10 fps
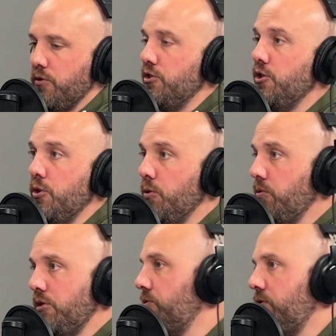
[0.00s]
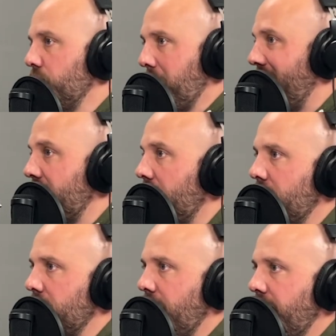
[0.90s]
new, you might not
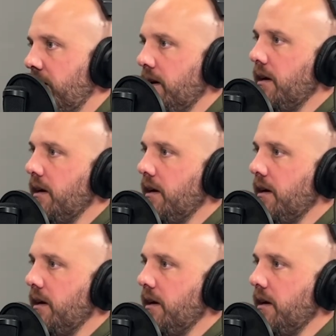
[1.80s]
know that.